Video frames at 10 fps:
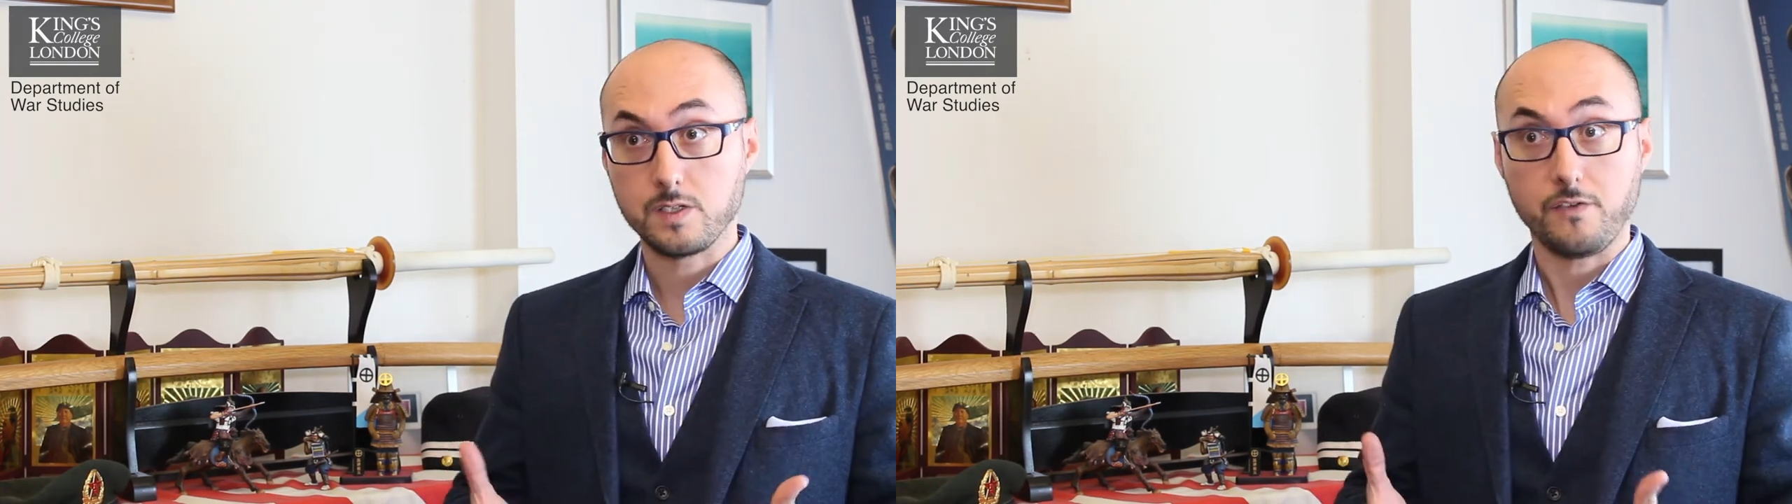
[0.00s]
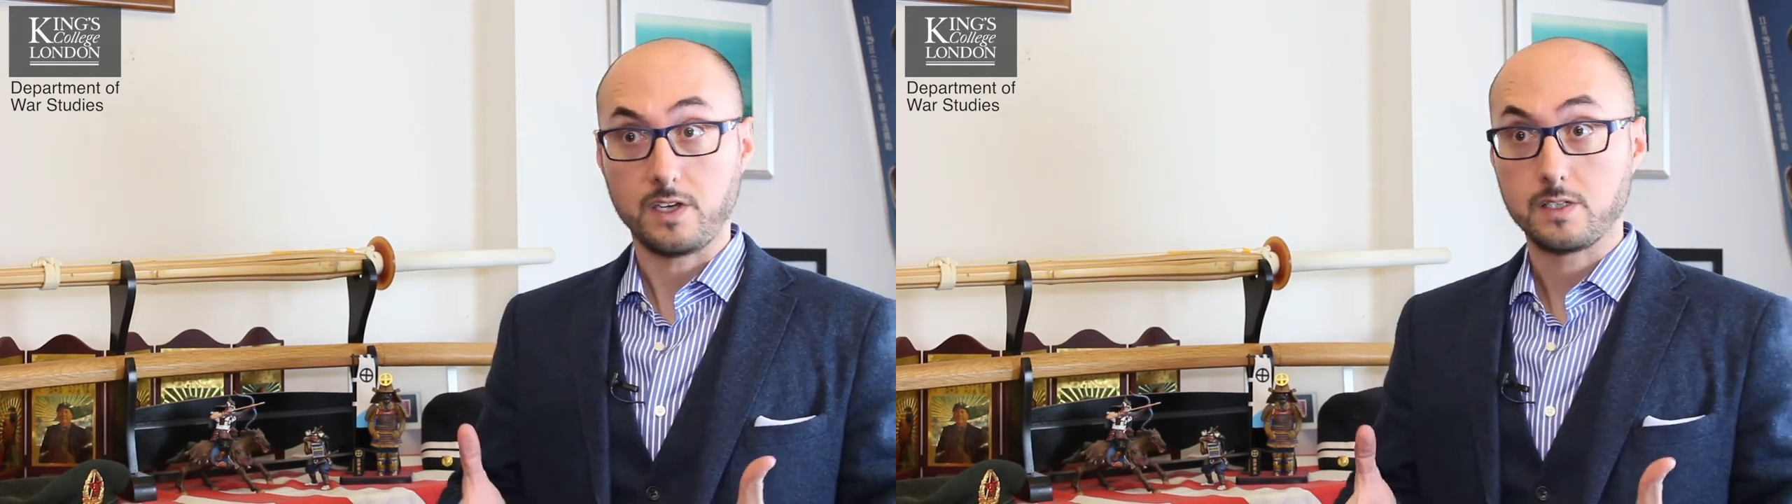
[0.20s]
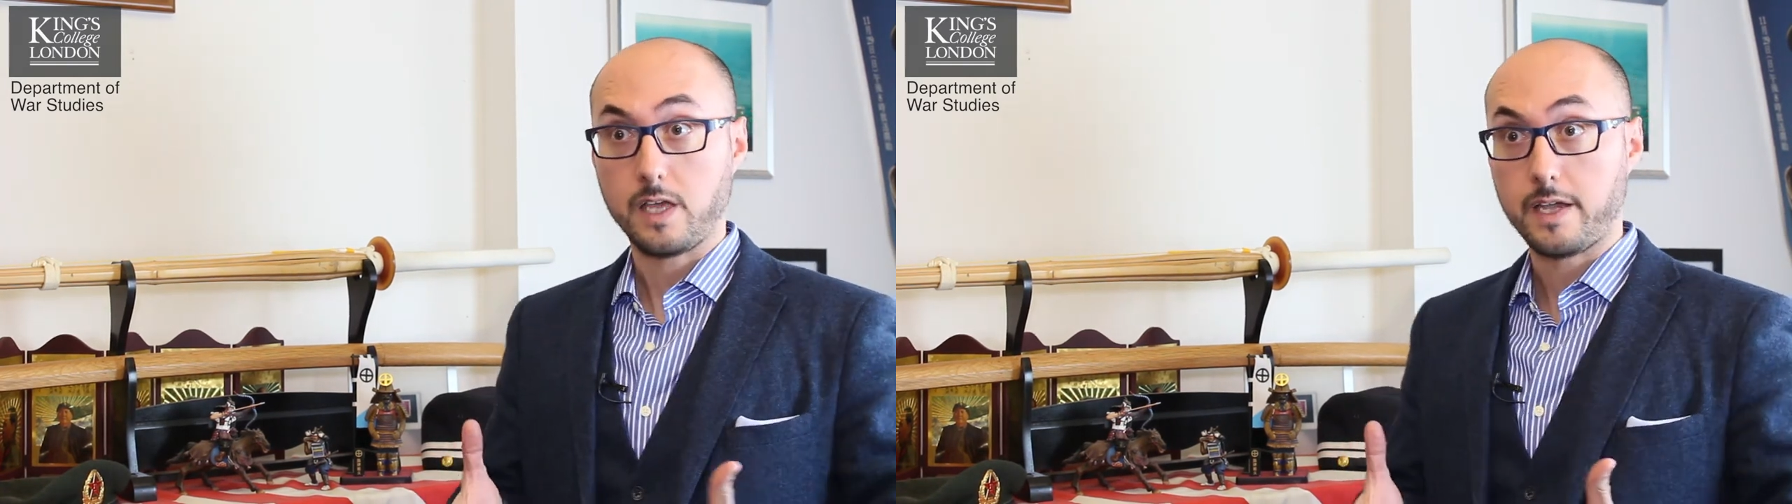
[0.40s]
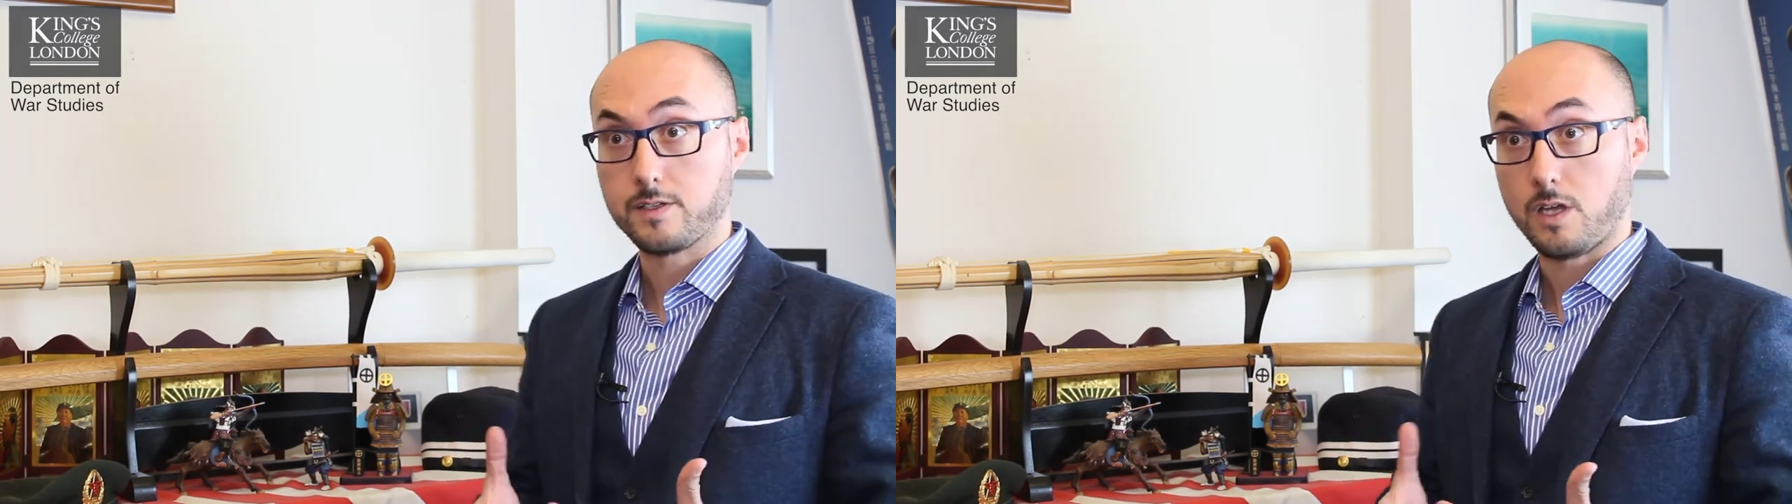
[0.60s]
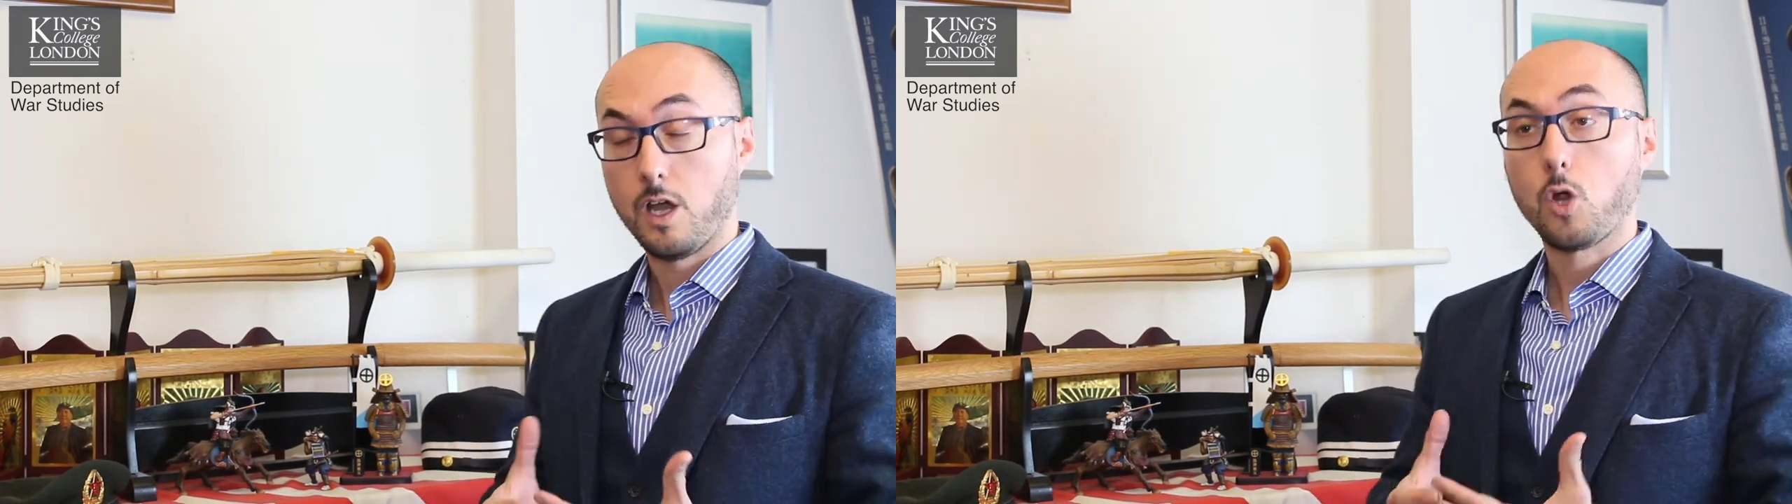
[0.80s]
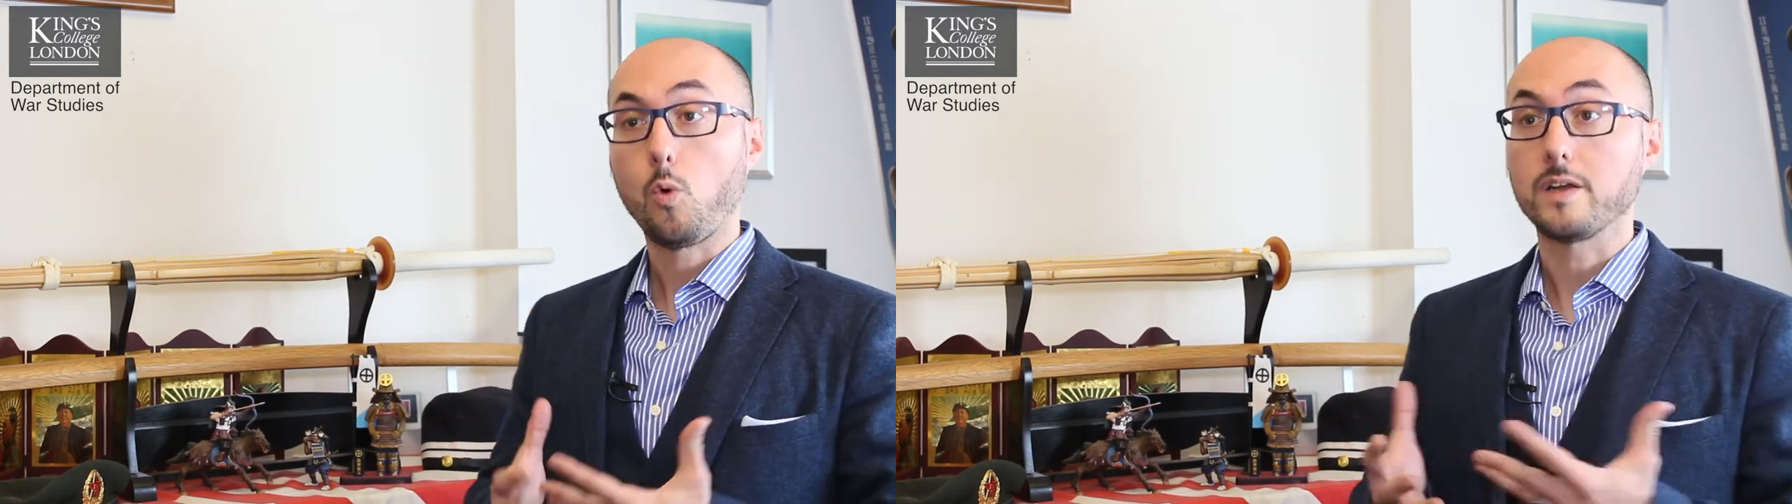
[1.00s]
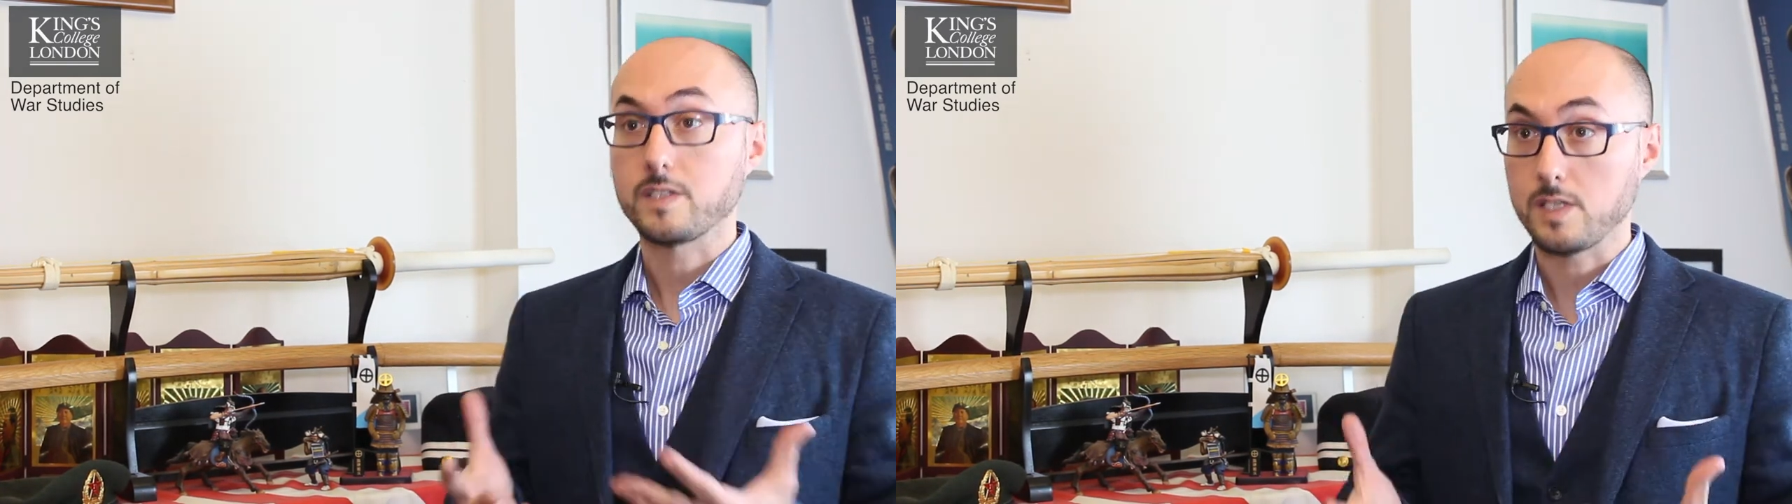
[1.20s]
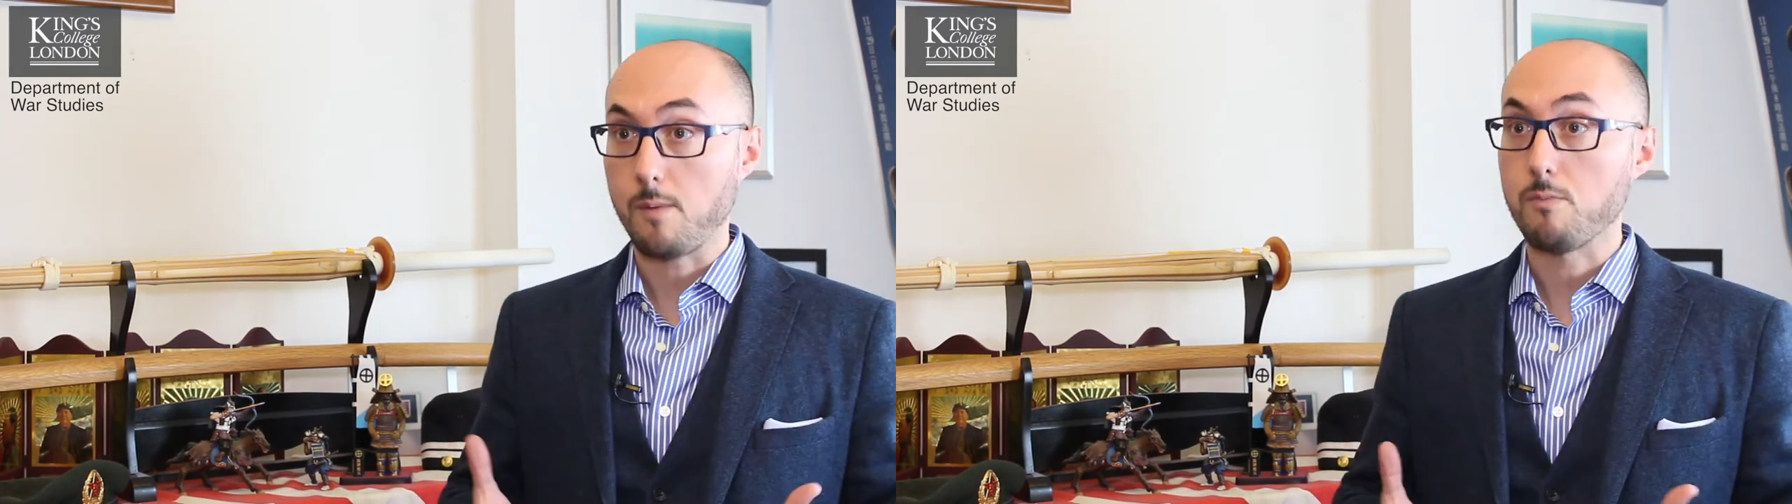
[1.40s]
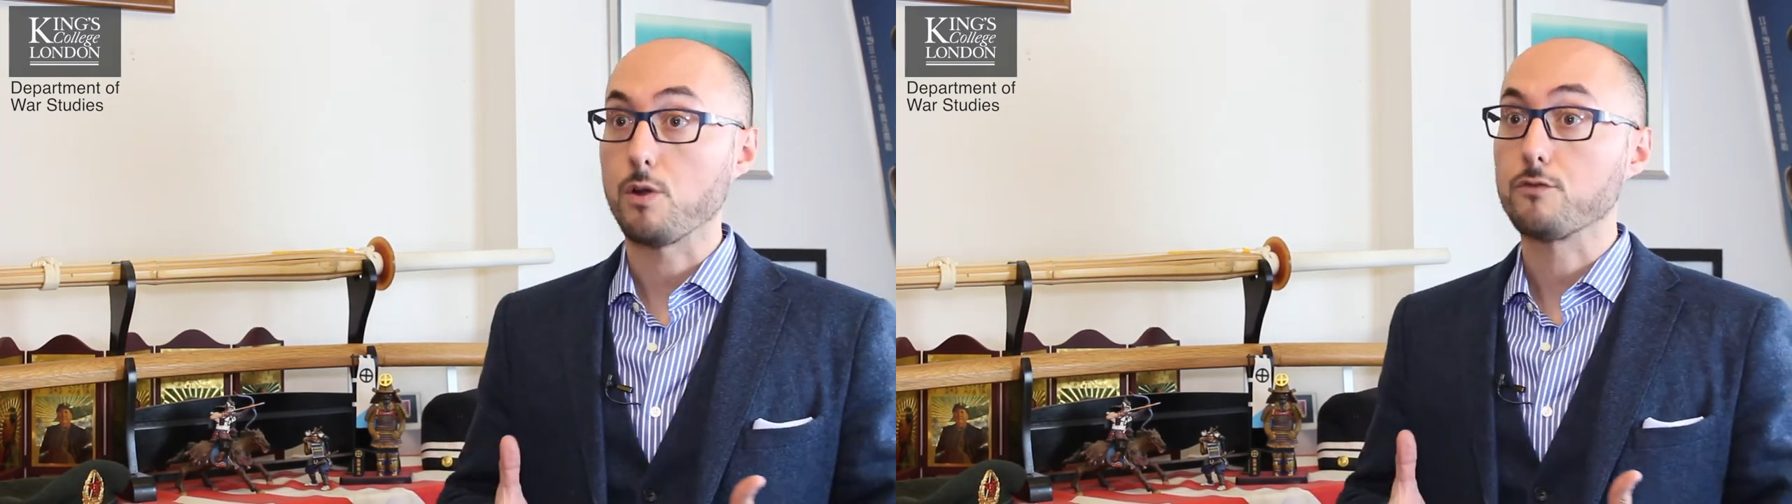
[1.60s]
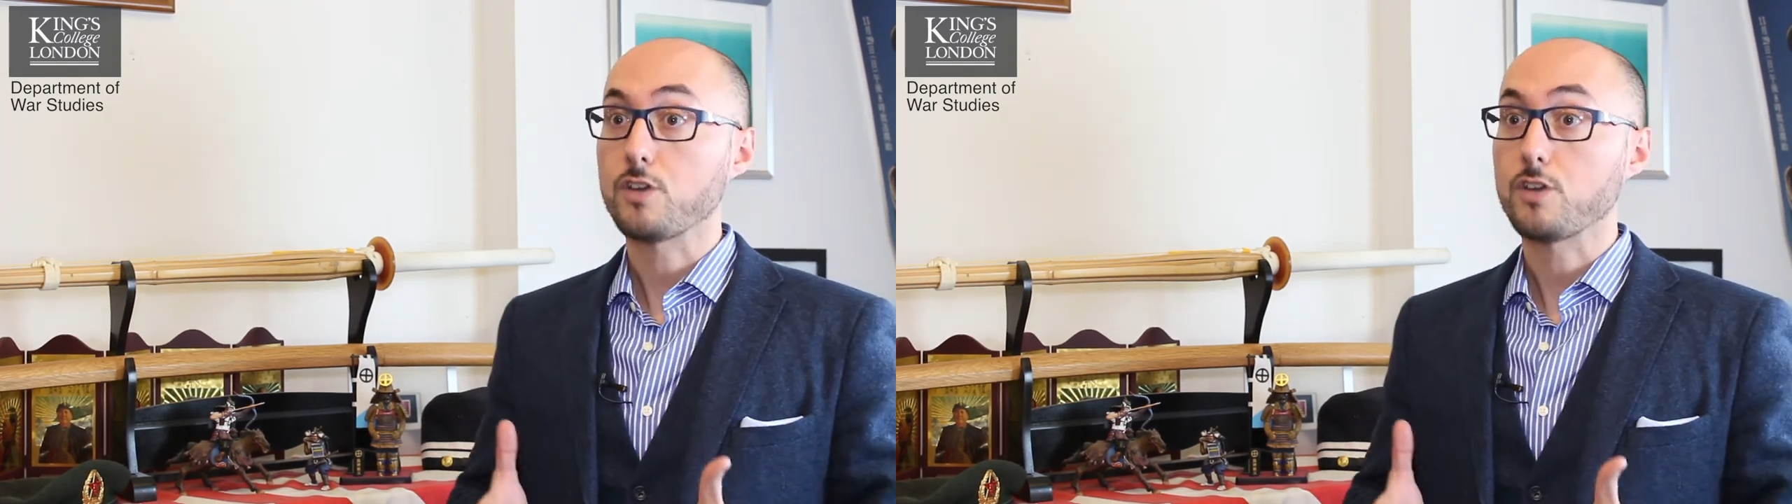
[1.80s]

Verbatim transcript: In fact, there's quite a number of